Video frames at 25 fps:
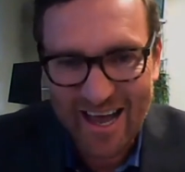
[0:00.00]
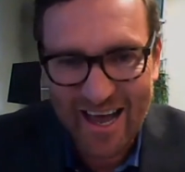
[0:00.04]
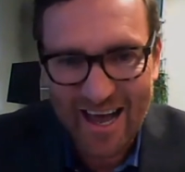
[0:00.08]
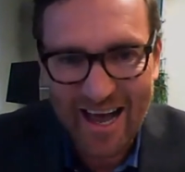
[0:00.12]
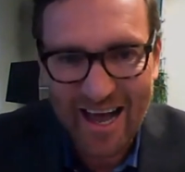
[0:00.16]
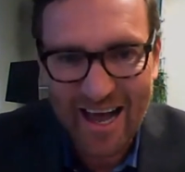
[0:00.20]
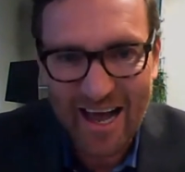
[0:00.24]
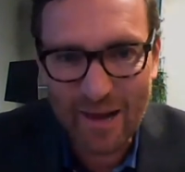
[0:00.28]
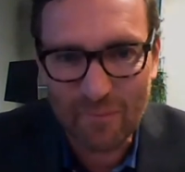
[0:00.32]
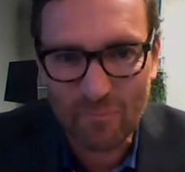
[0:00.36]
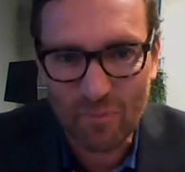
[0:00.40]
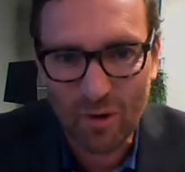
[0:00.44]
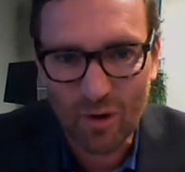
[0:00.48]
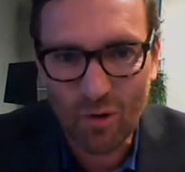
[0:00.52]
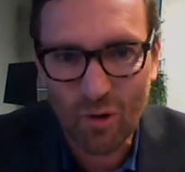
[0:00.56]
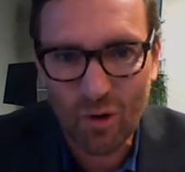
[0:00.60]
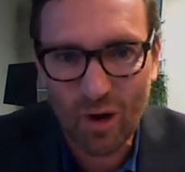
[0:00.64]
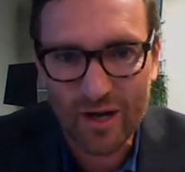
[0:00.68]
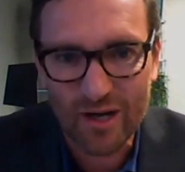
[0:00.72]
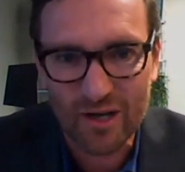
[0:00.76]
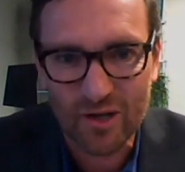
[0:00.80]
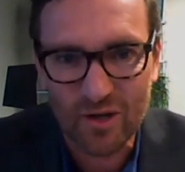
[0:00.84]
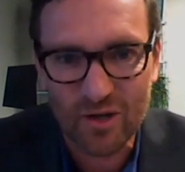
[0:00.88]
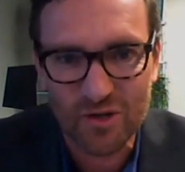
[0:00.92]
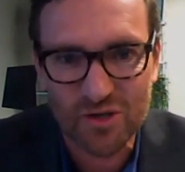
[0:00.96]

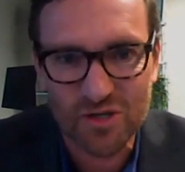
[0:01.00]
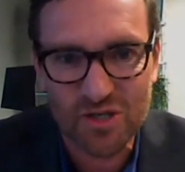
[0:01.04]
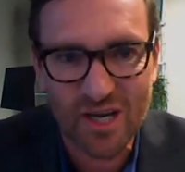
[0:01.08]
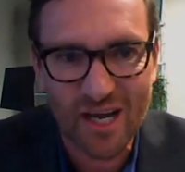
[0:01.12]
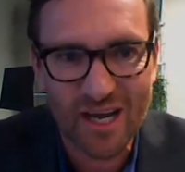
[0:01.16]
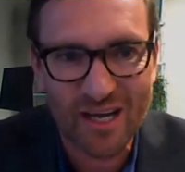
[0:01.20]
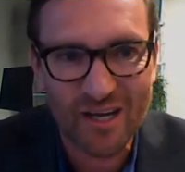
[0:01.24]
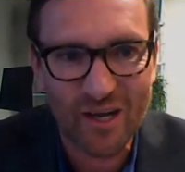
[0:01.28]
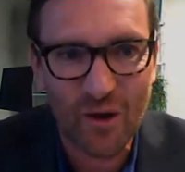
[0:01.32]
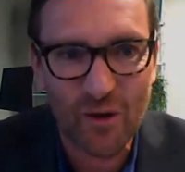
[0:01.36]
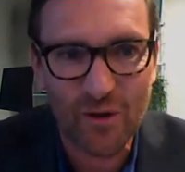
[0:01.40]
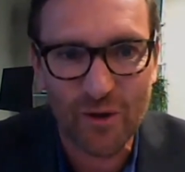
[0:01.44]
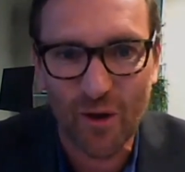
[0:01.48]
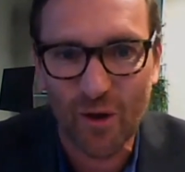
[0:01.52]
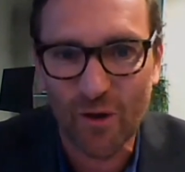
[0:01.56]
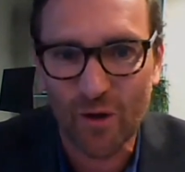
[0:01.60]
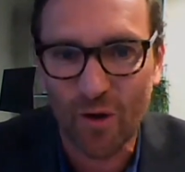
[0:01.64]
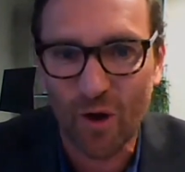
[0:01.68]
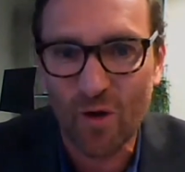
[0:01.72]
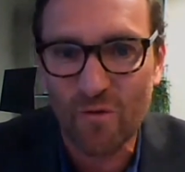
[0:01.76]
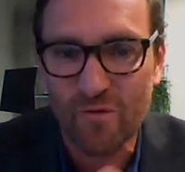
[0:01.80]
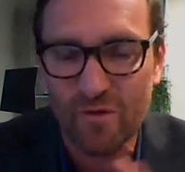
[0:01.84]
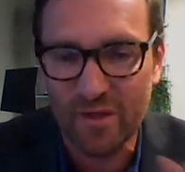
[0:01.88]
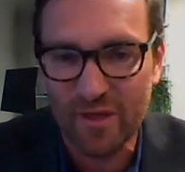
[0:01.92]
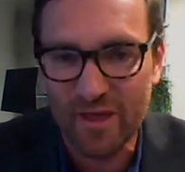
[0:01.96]
Quite a good chat going on
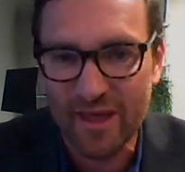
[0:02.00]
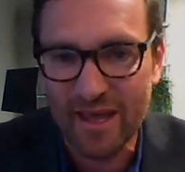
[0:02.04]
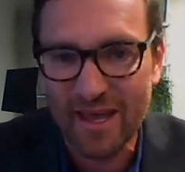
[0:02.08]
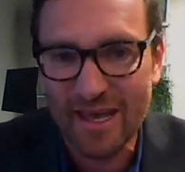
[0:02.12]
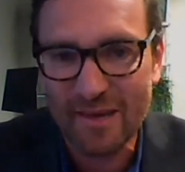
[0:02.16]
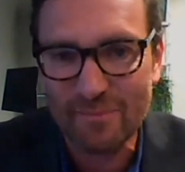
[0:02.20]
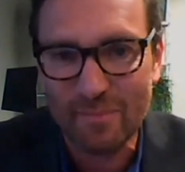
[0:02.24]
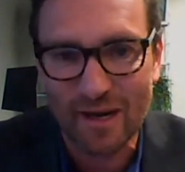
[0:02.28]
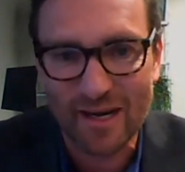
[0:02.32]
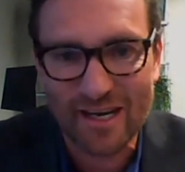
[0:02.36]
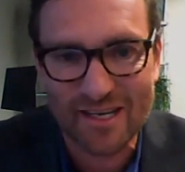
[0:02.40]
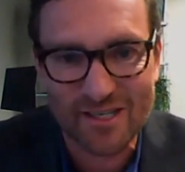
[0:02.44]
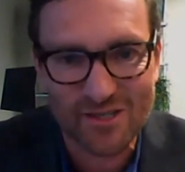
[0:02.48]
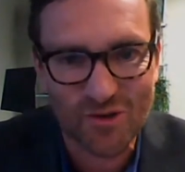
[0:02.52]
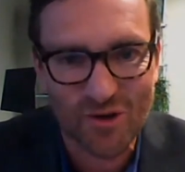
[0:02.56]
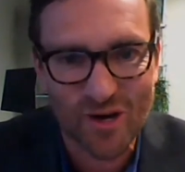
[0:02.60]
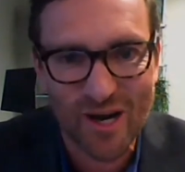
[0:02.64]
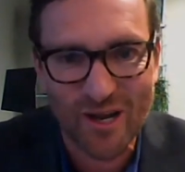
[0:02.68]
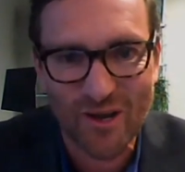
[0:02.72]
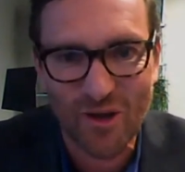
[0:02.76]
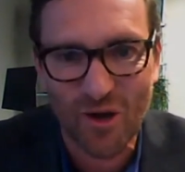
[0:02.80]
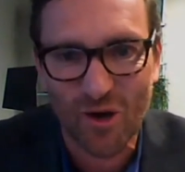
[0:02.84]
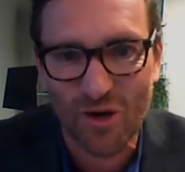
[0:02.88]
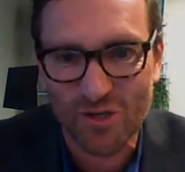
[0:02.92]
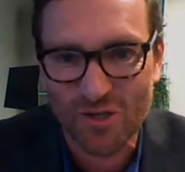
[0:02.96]
over there, but let's
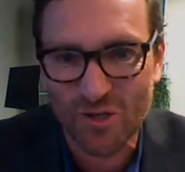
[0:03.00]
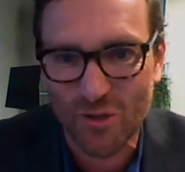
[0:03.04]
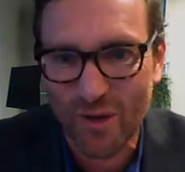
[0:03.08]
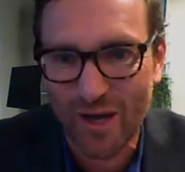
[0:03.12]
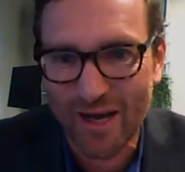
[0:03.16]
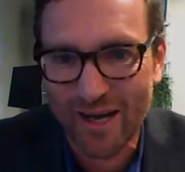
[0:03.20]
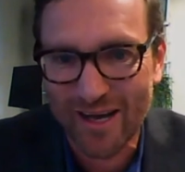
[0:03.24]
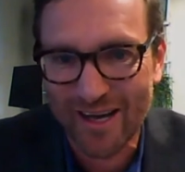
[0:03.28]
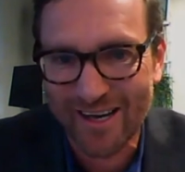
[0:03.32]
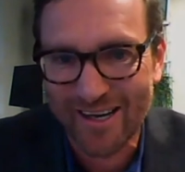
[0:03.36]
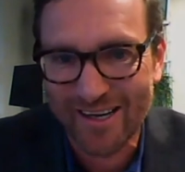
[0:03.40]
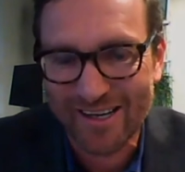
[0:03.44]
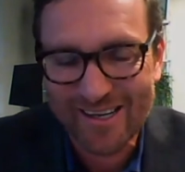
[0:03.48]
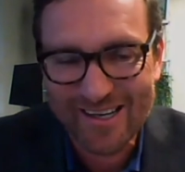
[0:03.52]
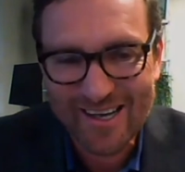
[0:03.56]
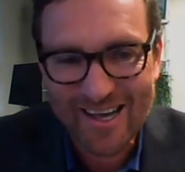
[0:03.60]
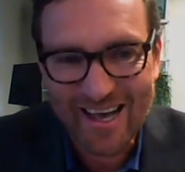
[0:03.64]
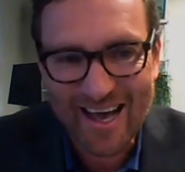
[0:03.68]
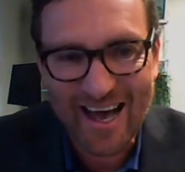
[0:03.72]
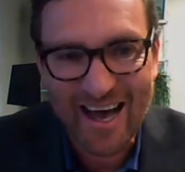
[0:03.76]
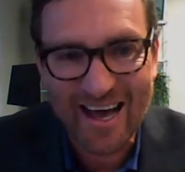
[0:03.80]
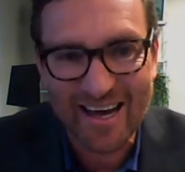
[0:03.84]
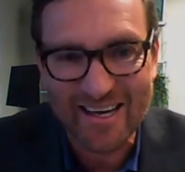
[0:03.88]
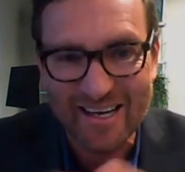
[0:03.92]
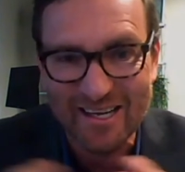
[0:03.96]
crack on to our
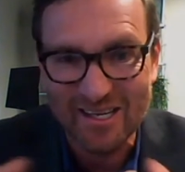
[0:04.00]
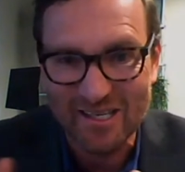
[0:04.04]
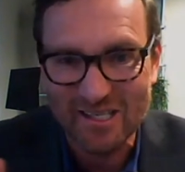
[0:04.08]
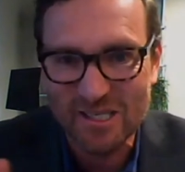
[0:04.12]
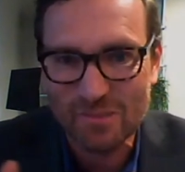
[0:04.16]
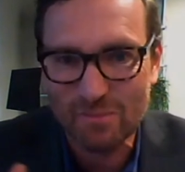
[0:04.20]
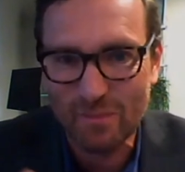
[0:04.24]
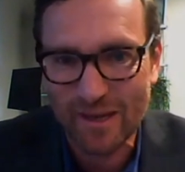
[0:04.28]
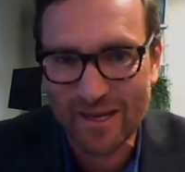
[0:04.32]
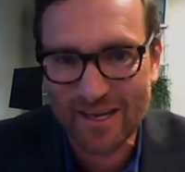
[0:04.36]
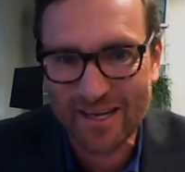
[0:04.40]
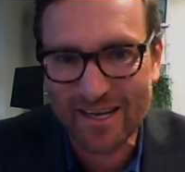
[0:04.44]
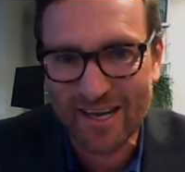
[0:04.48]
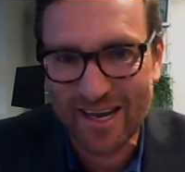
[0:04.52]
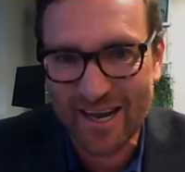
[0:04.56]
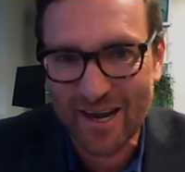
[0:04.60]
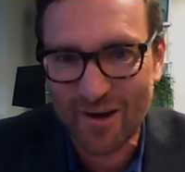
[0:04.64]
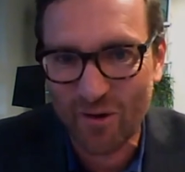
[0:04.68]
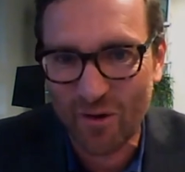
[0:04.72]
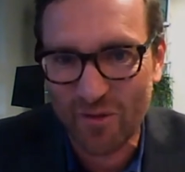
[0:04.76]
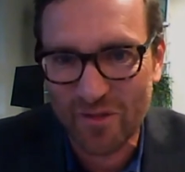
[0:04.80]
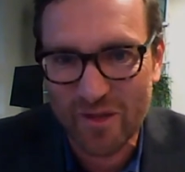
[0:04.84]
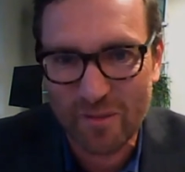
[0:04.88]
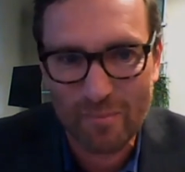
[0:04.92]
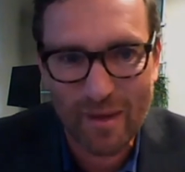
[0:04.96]
next speaker here
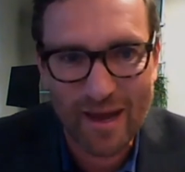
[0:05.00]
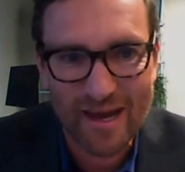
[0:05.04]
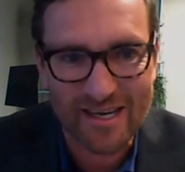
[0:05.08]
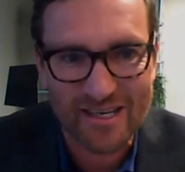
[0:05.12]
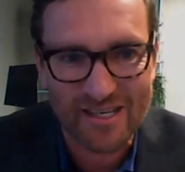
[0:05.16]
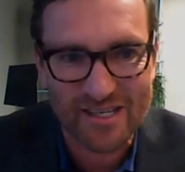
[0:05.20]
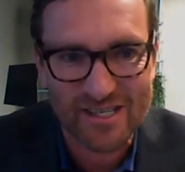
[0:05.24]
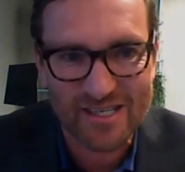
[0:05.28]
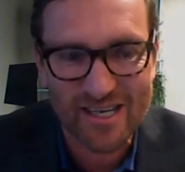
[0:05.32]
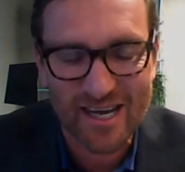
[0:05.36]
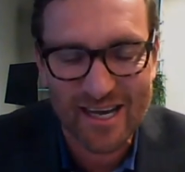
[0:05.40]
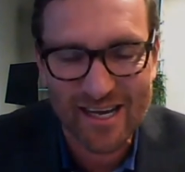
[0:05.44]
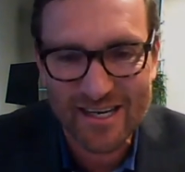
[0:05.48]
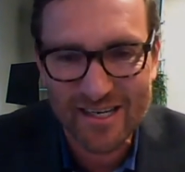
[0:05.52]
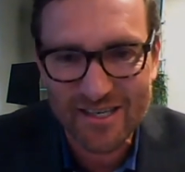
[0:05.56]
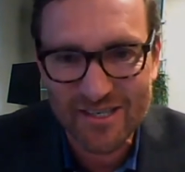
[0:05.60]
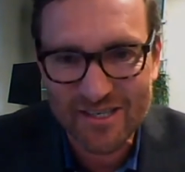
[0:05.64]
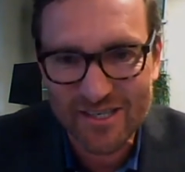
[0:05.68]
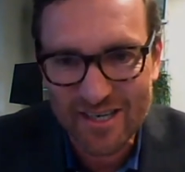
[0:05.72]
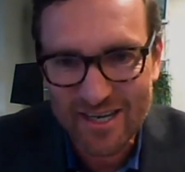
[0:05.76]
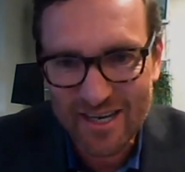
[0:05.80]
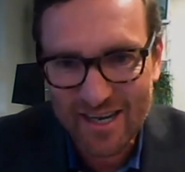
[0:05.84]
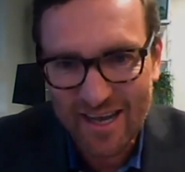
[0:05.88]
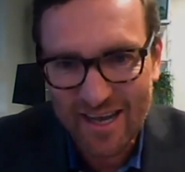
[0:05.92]
on the main stage.